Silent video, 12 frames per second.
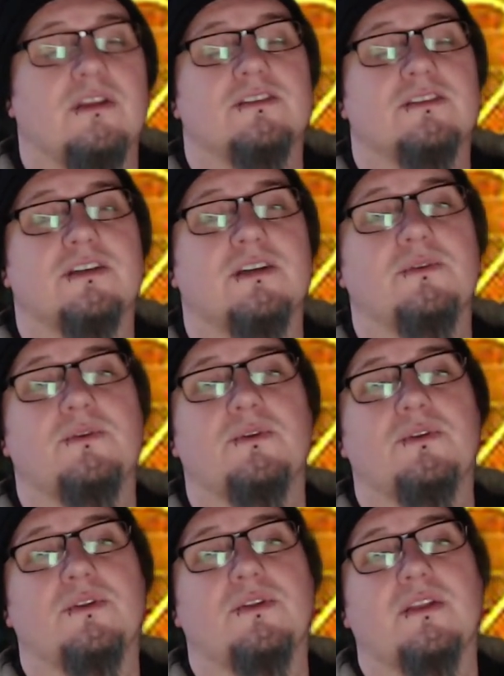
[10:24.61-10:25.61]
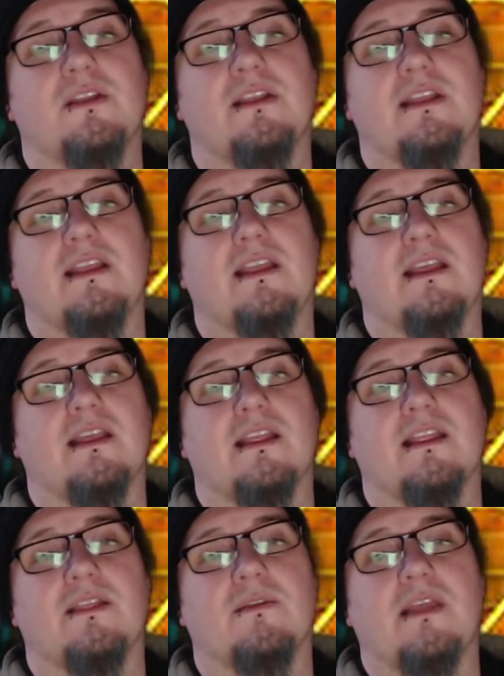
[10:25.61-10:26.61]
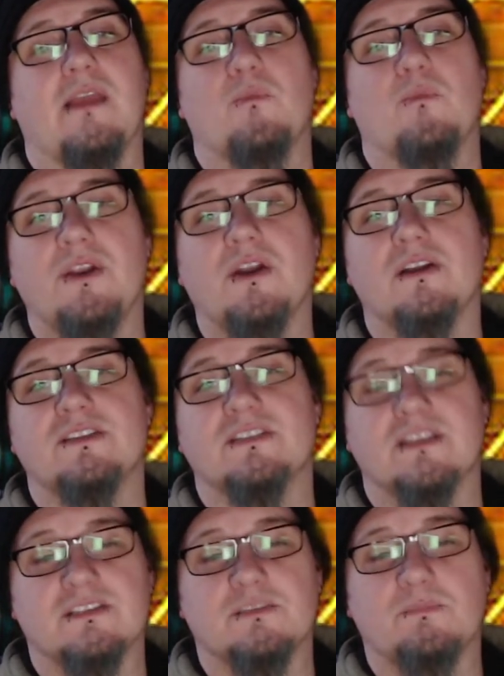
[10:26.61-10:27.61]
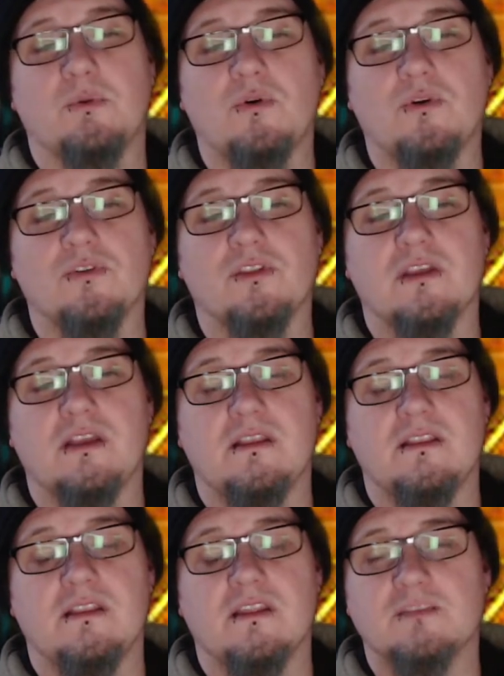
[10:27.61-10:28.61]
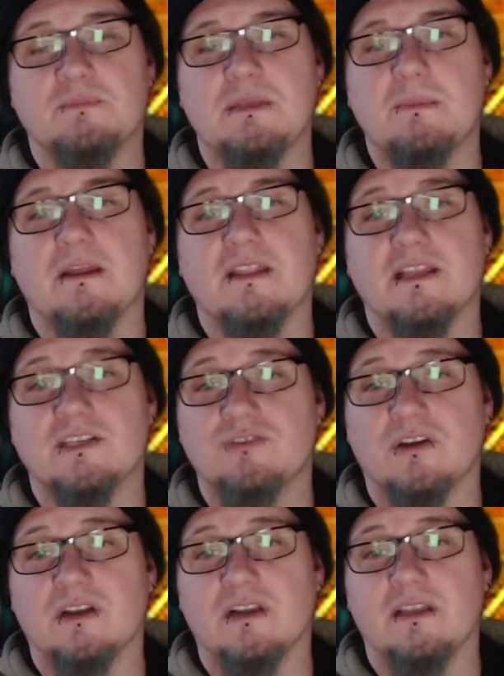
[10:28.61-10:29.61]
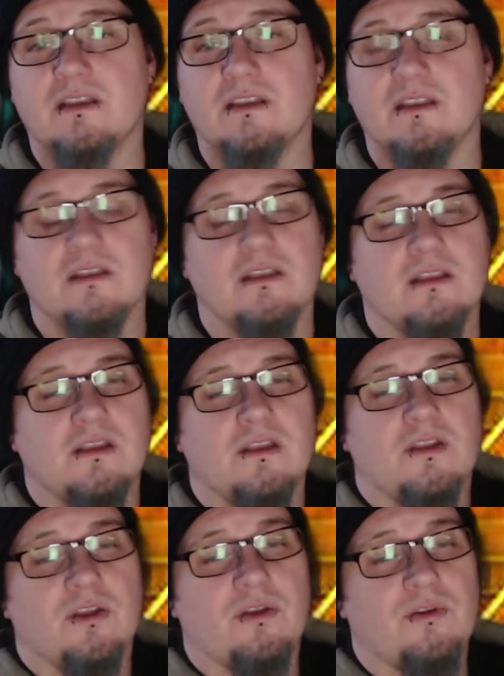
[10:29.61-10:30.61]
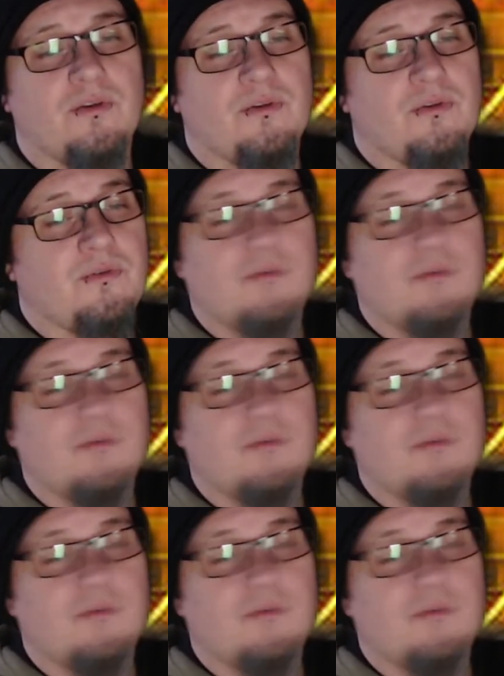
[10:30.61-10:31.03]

So it would be nice to support there's people out there struggling who